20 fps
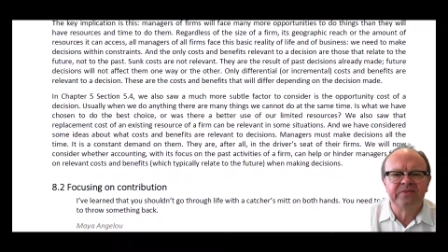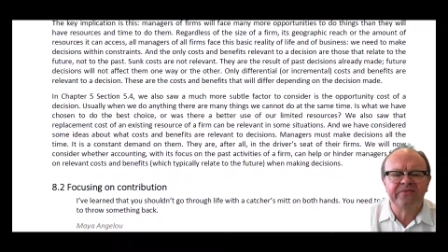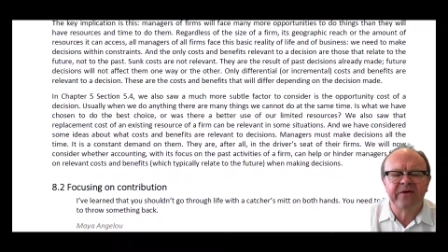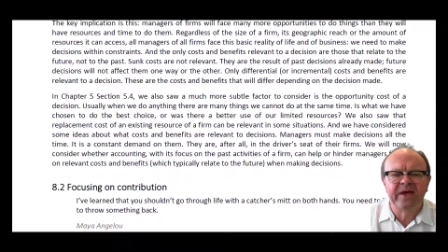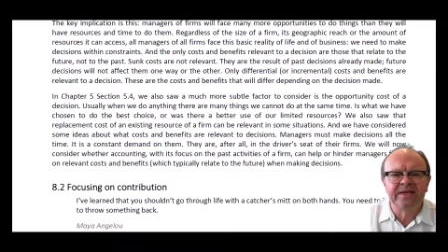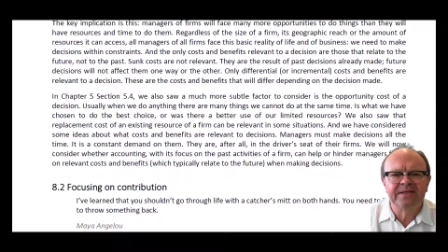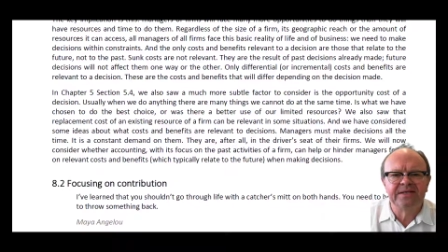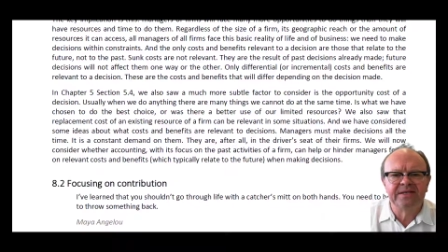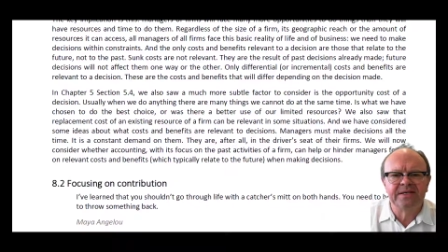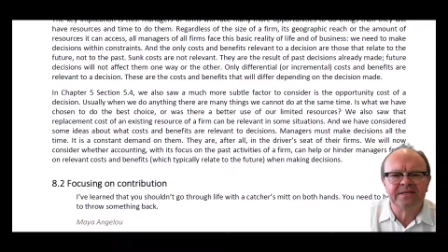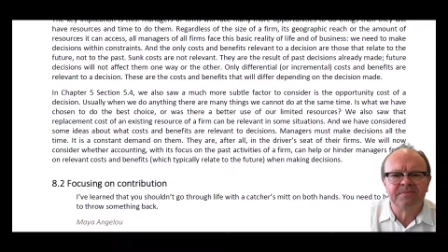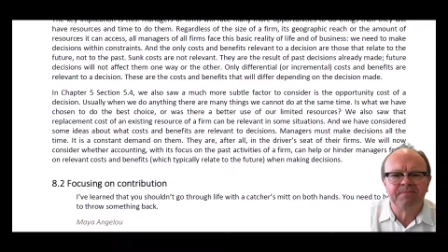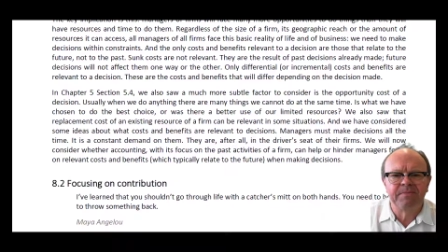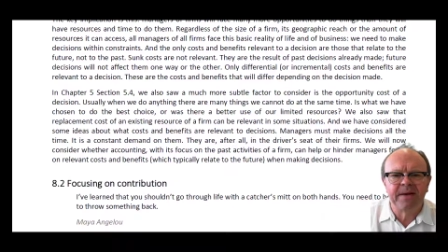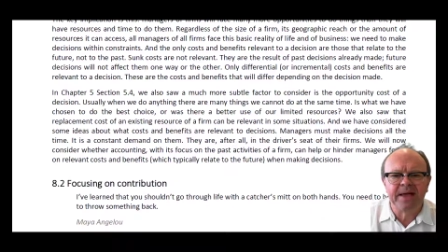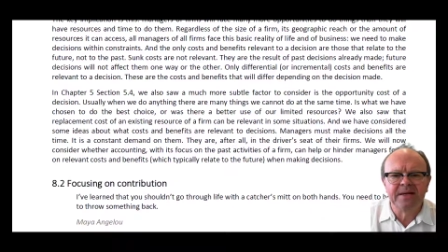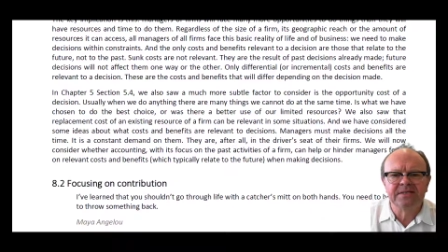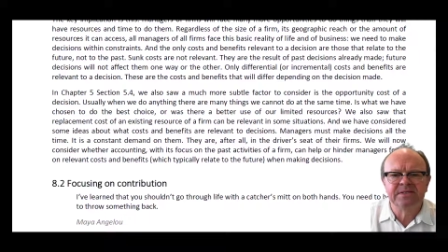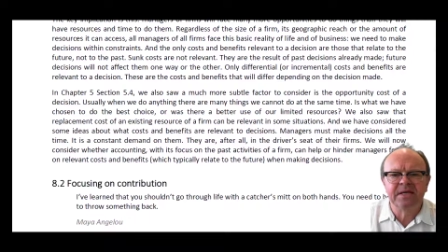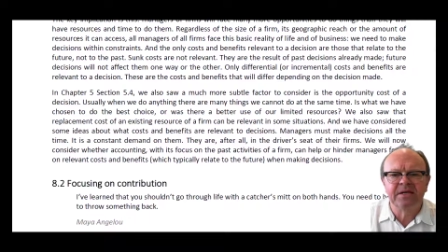face this
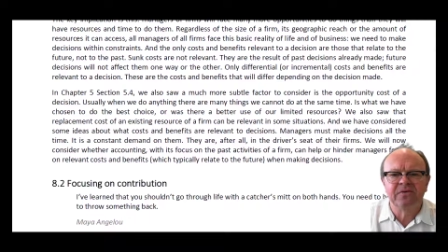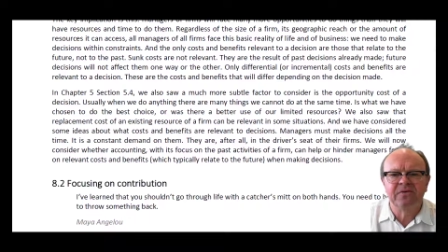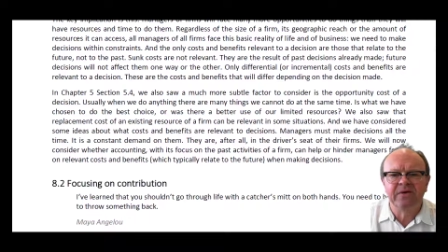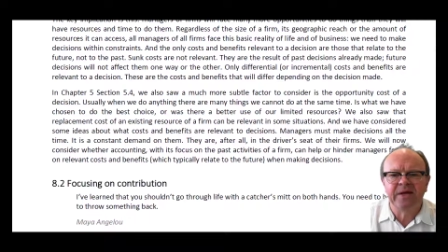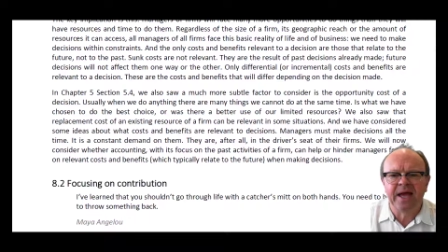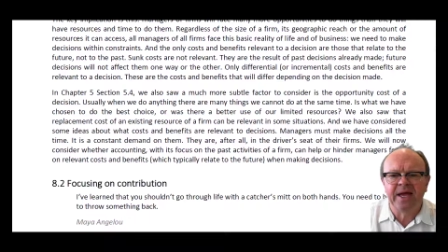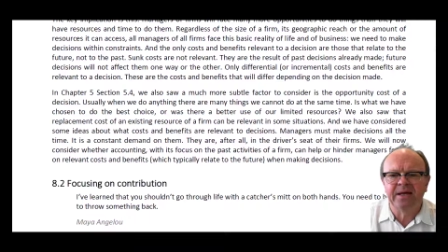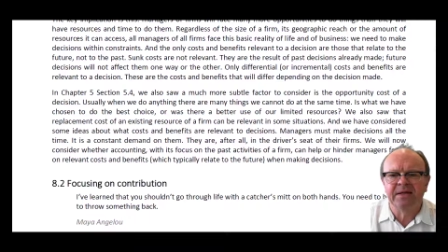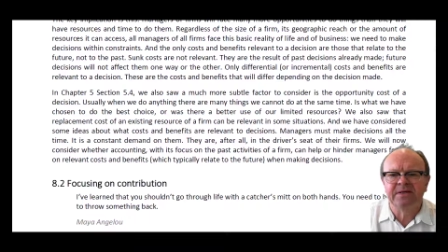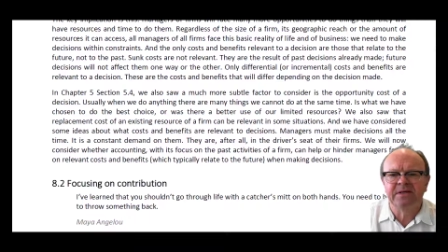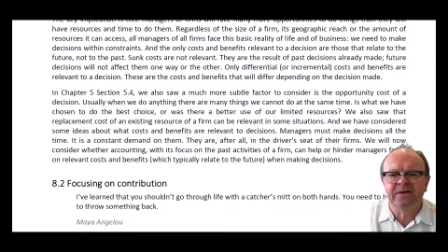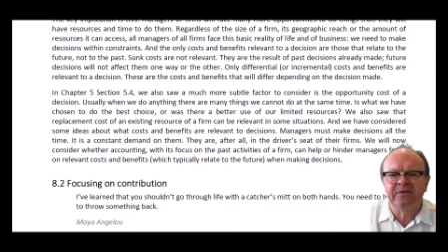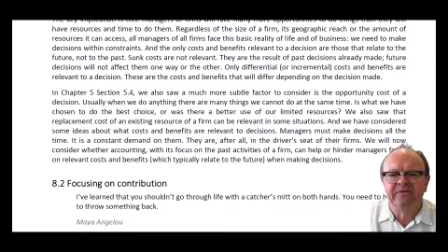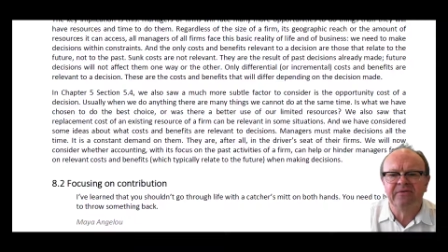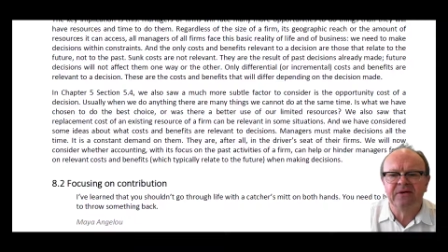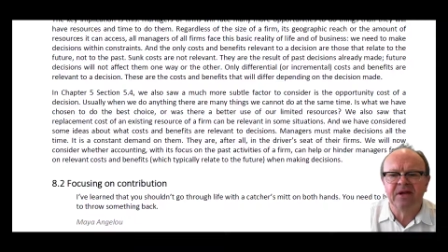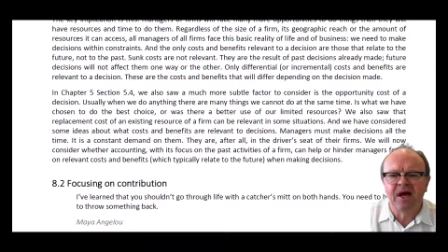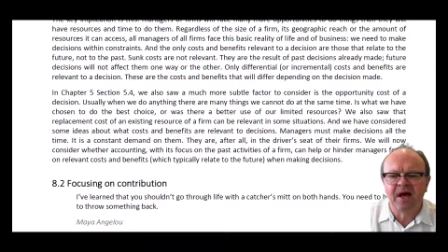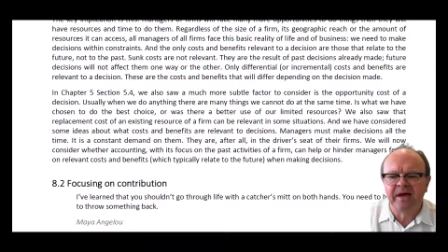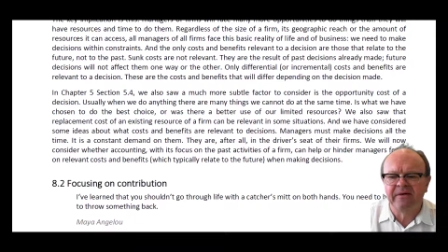basic reality of
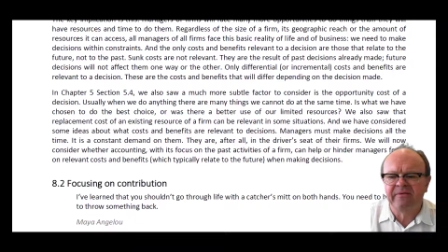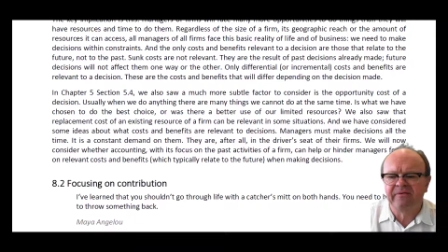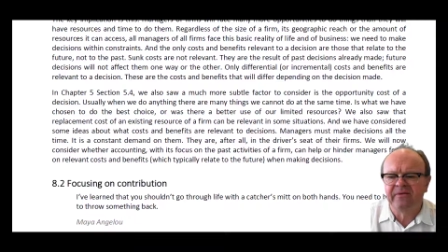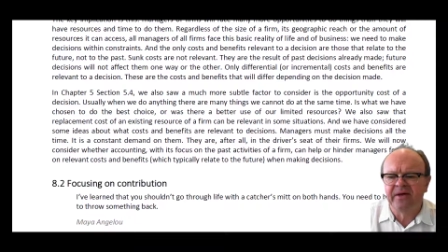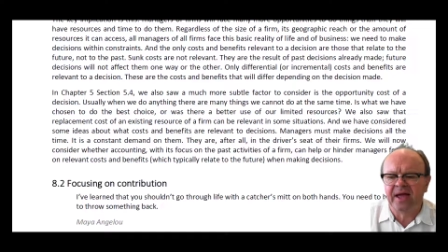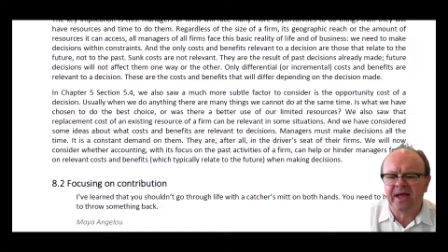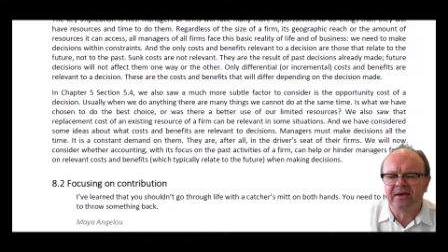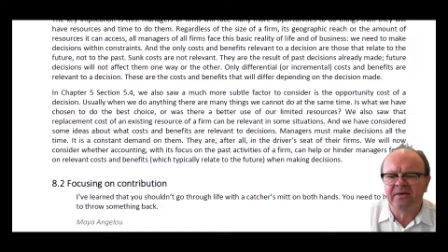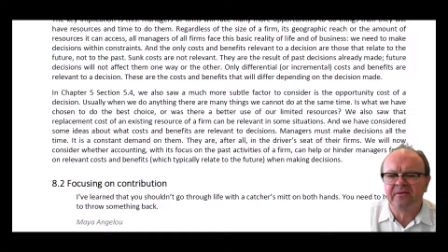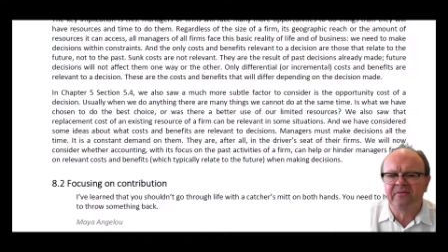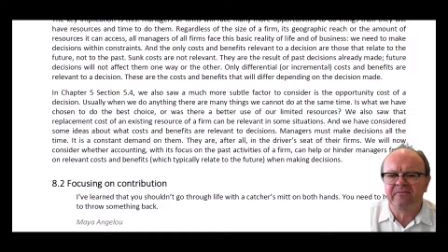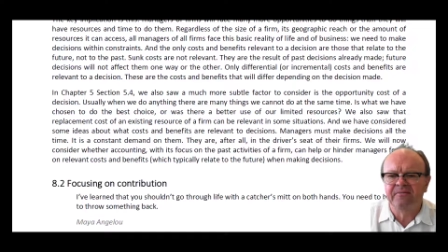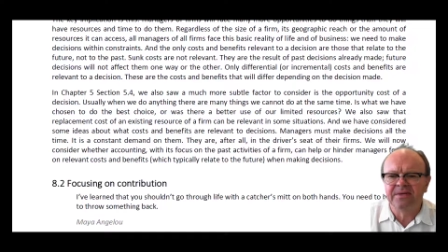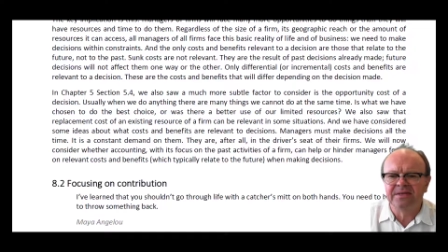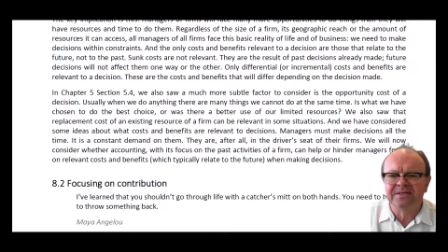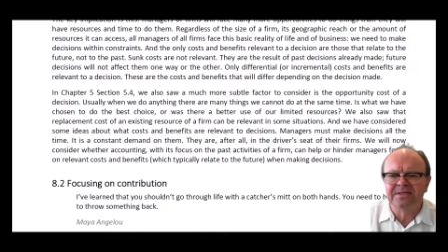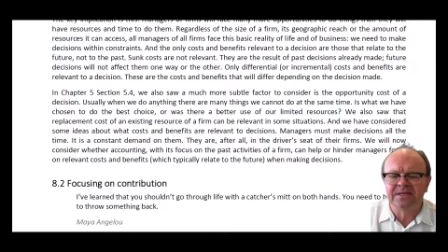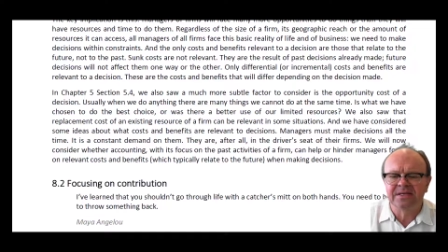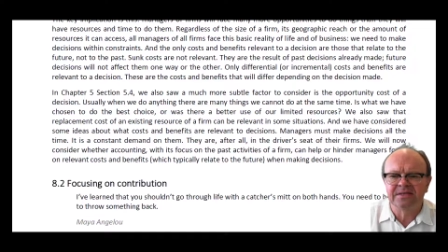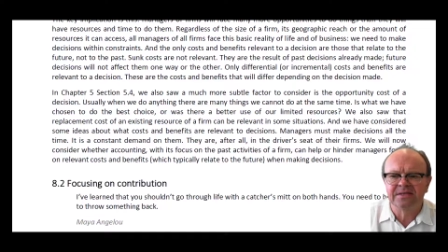life and of
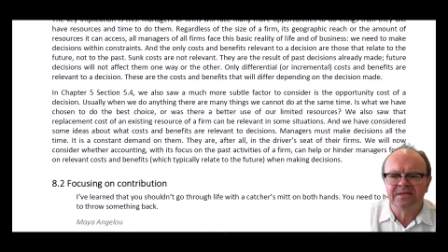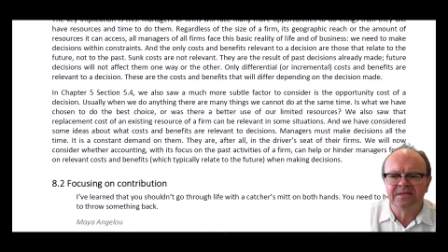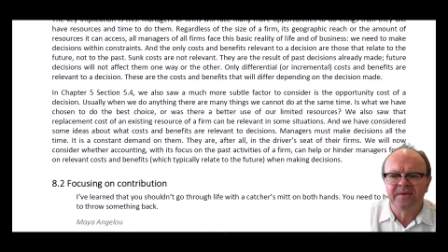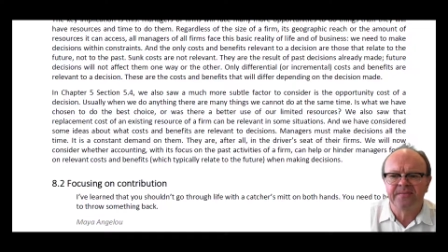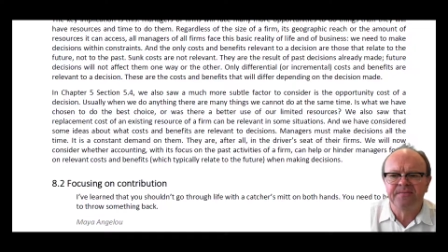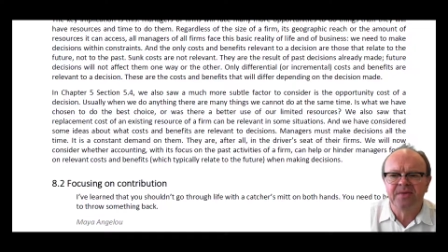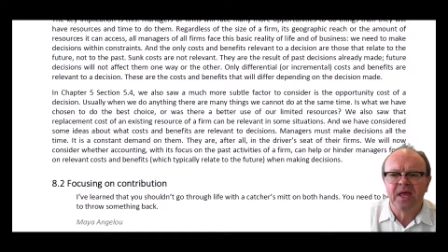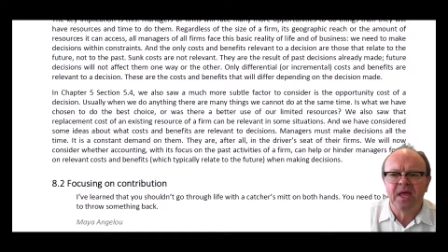business.